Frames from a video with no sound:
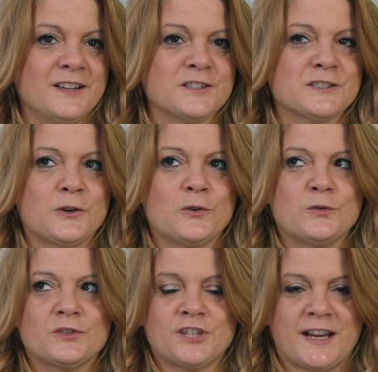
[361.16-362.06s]

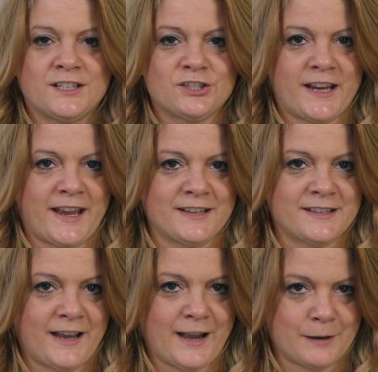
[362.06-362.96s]
So change can't
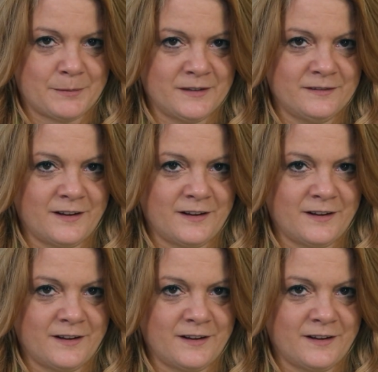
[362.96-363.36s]
happen